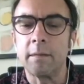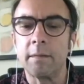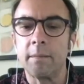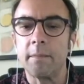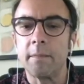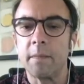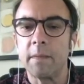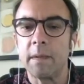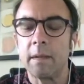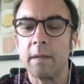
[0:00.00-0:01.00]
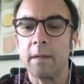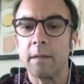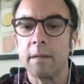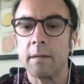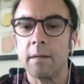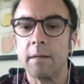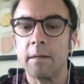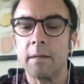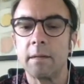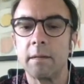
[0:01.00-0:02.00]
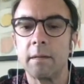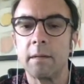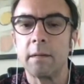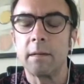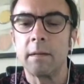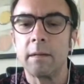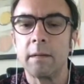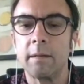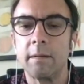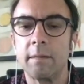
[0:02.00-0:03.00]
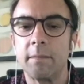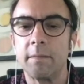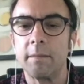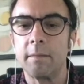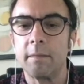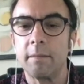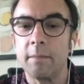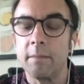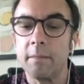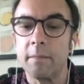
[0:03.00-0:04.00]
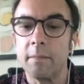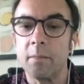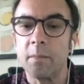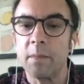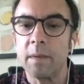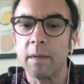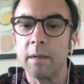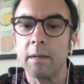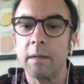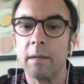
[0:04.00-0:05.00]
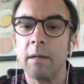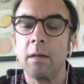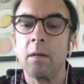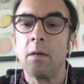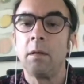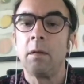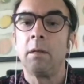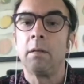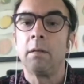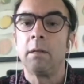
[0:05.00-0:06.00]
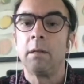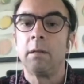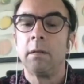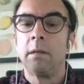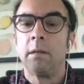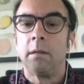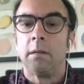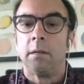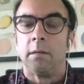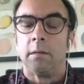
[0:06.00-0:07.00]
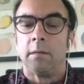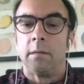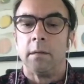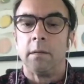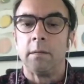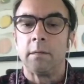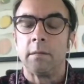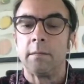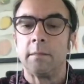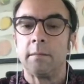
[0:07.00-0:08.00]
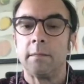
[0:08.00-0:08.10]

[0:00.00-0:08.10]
No words are spoken by the person on screen.